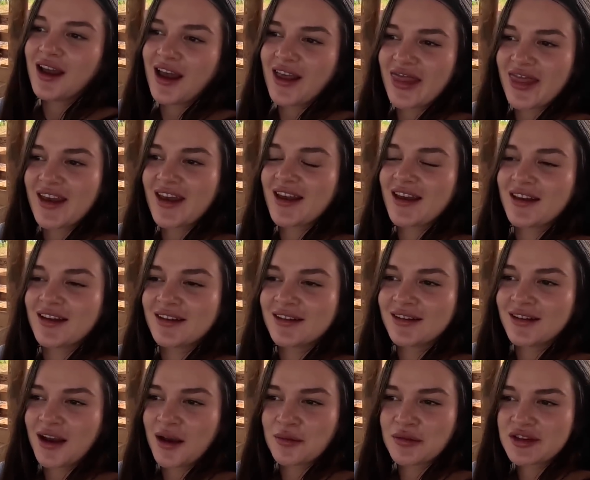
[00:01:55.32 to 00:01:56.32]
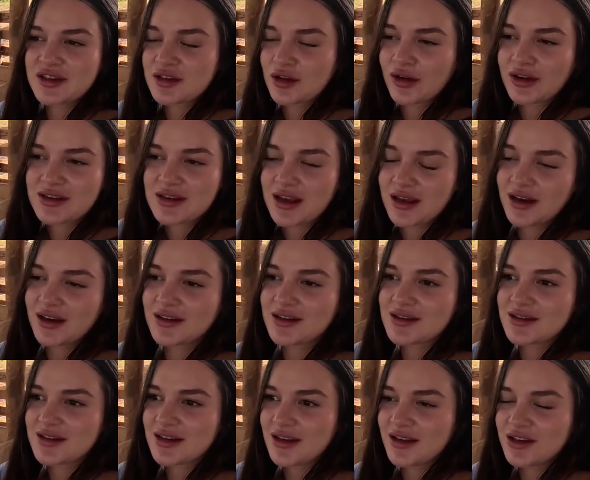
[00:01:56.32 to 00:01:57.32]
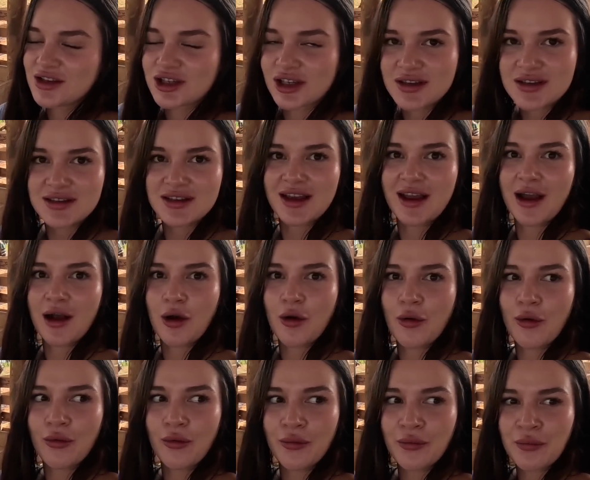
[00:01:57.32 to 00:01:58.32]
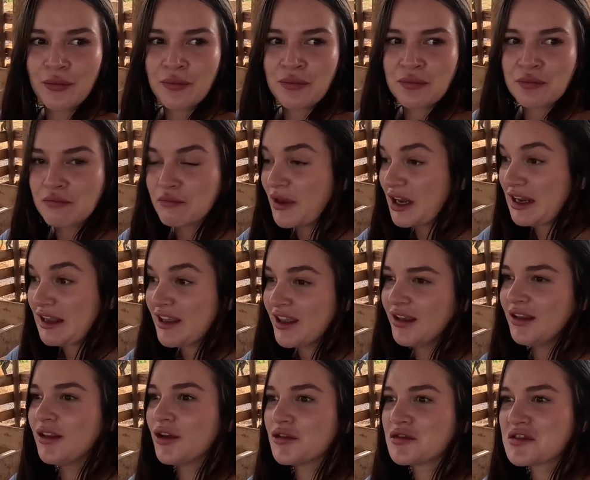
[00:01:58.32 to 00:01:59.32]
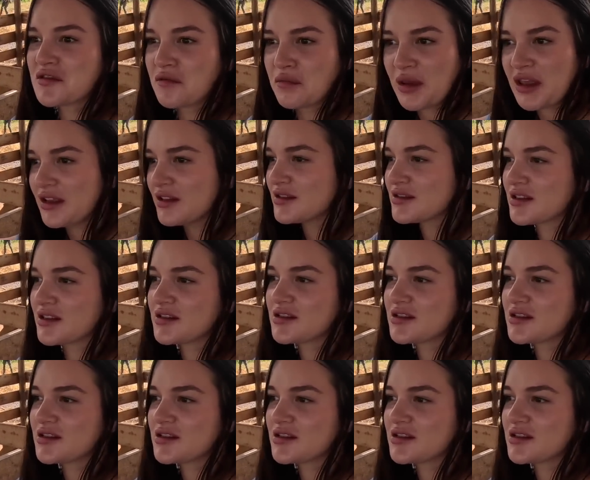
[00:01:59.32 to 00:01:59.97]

And then I'm so excited to see just how many kilos of beans